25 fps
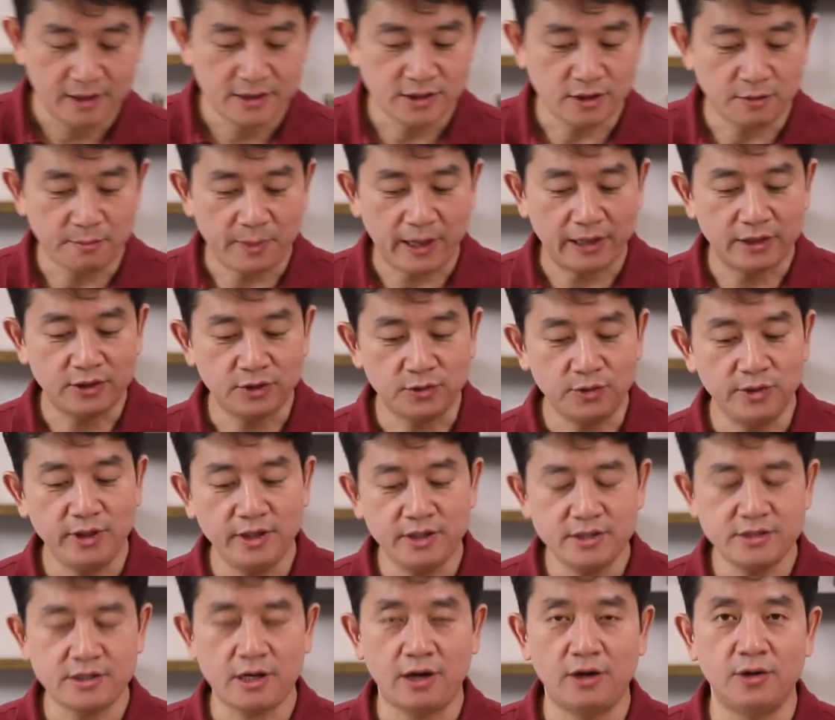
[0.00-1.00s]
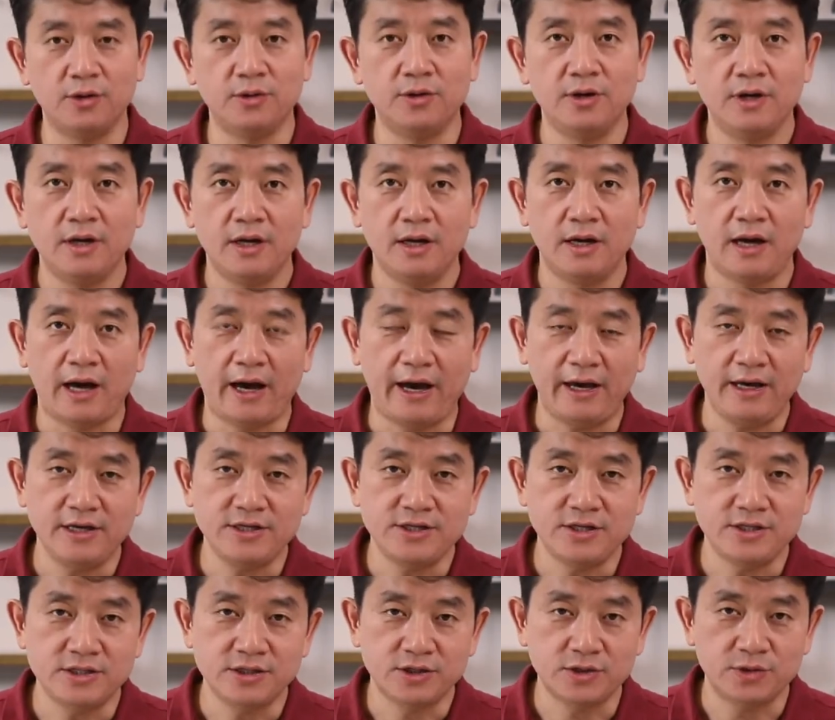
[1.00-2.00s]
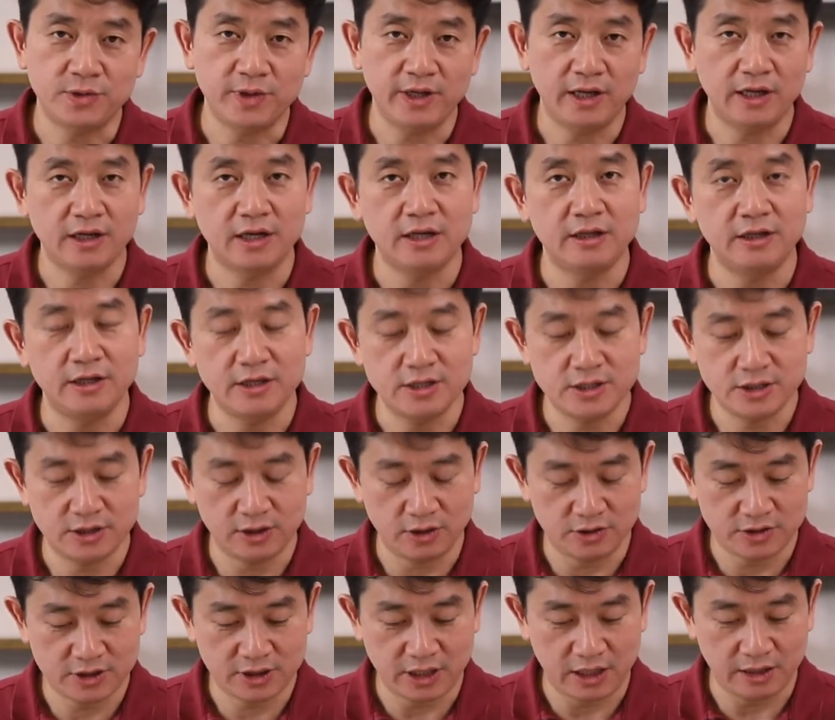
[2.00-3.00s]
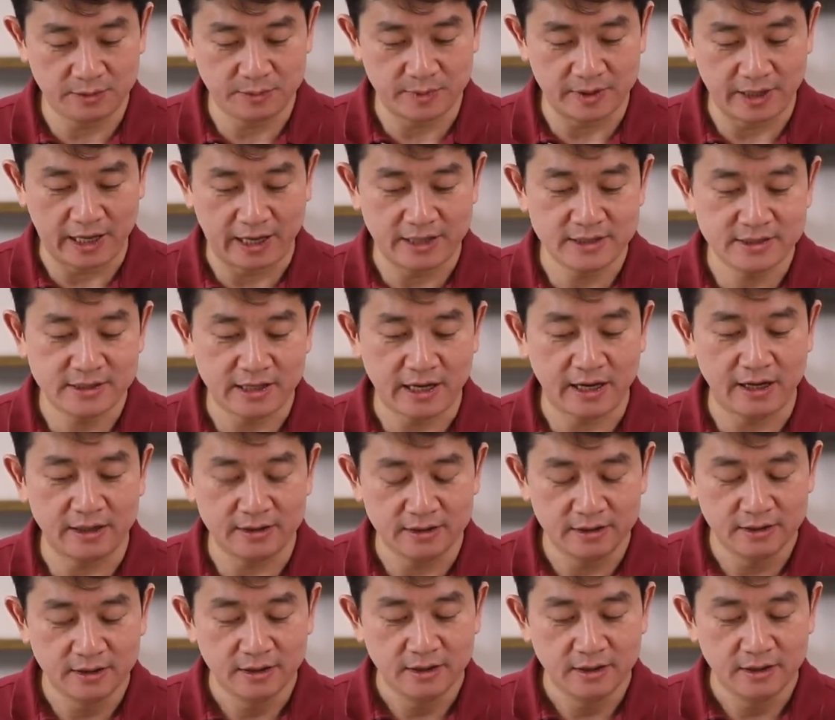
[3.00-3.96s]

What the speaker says: So by doing so, I just create a conditional statement. I said,